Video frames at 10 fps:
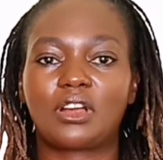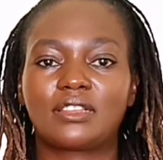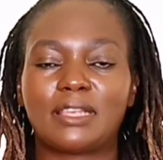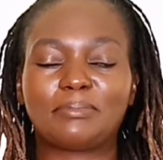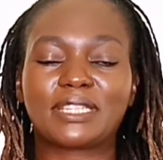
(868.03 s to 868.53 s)

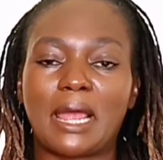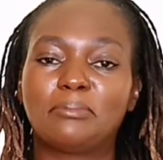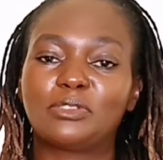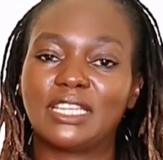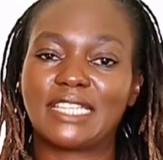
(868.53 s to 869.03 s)

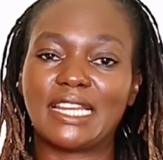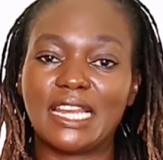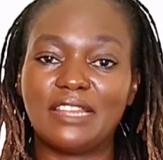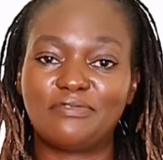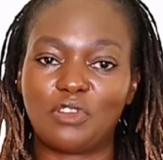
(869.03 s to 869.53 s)
Subscribe to the
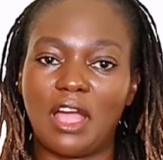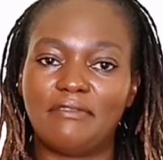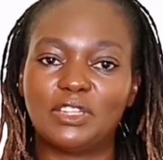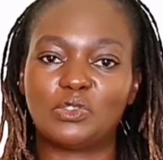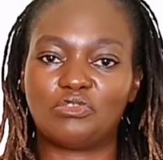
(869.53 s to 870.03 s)
channel if you
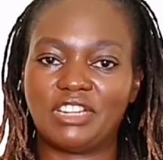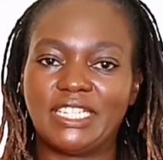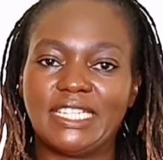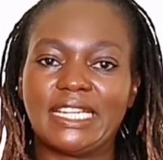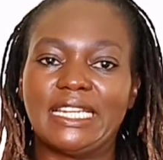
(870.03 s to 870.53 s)
haven't
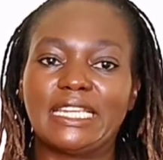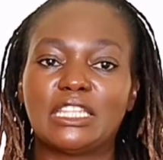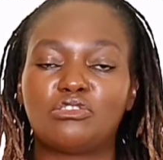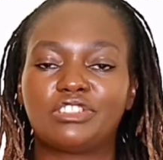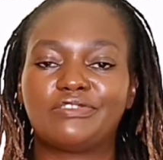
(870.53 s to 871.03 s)
already. Click
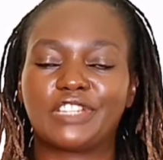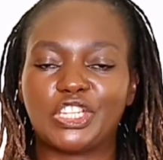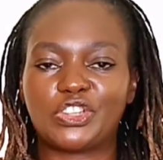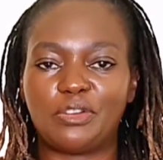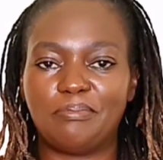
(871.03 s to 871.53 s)
the
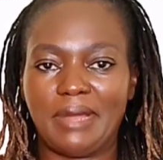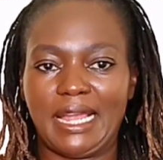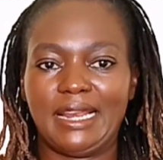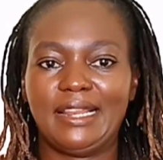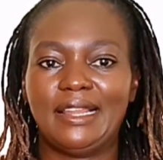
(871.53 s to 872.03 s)
notification
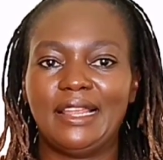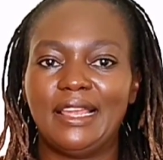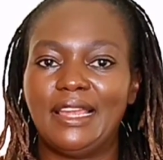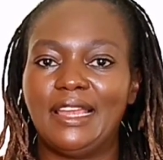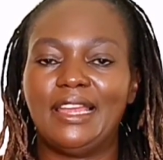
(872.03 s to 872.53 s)
bell.
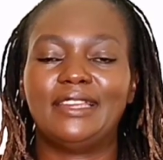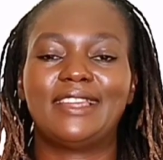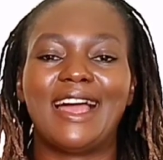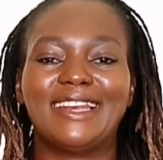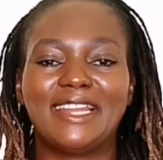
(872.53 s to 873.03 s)
And
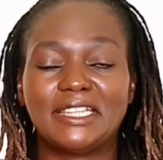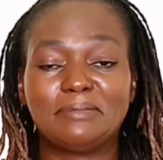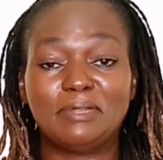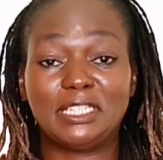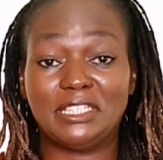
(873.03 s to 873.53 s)

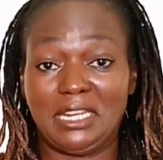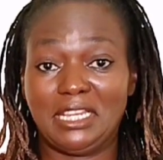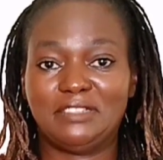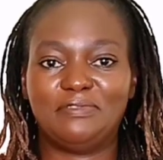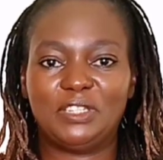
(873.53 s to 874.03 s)
let's meet in the
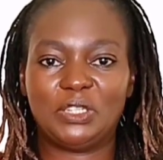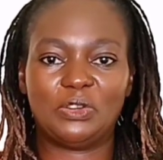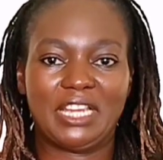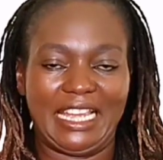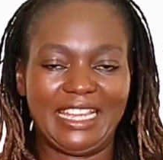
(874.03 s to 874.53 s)
next
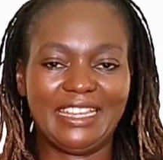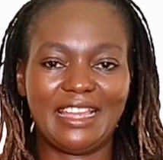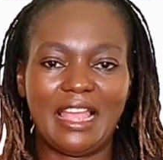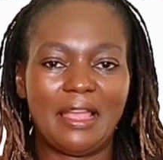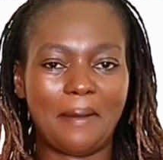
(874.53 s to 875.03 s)
video,
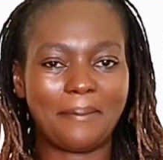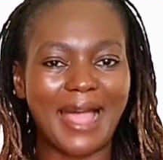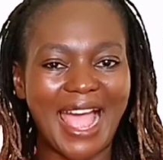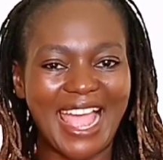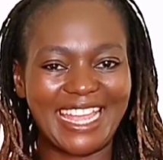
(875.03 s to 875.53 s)
okay?
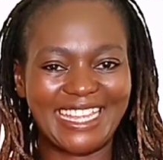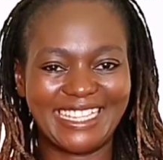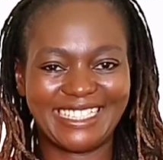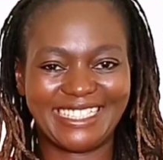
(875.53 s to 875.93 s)
Bye.